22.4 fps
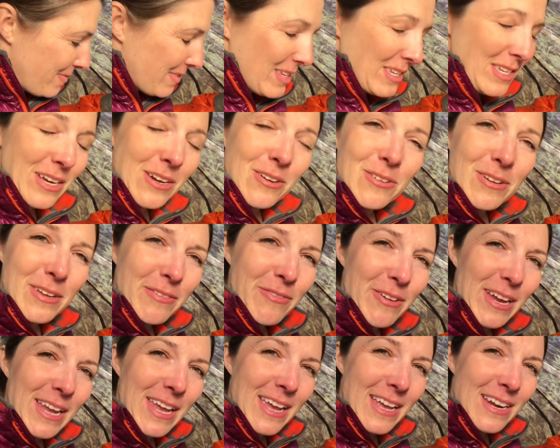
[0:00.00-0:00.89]
So if
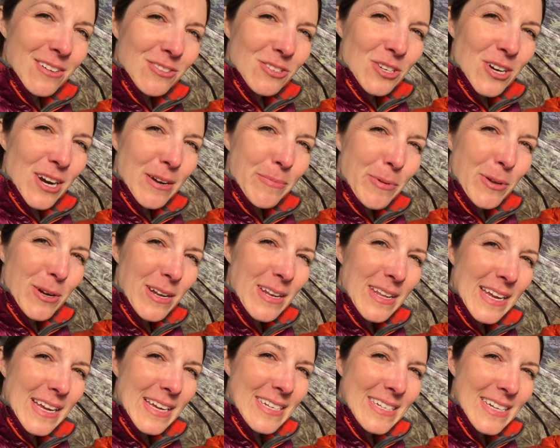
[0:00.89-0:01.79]
I can, I'll try to put a
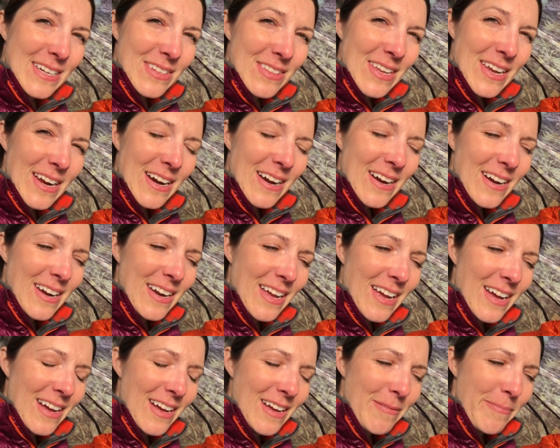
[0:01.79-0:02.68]
link down there
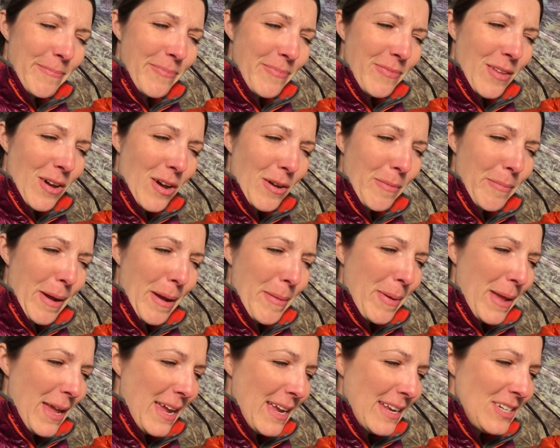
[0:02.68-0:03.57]
on my
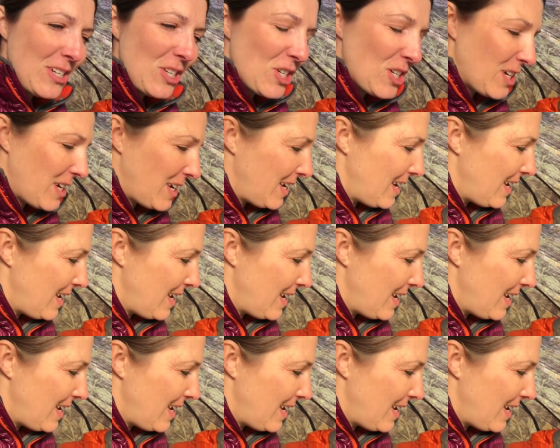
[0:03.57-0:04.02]
page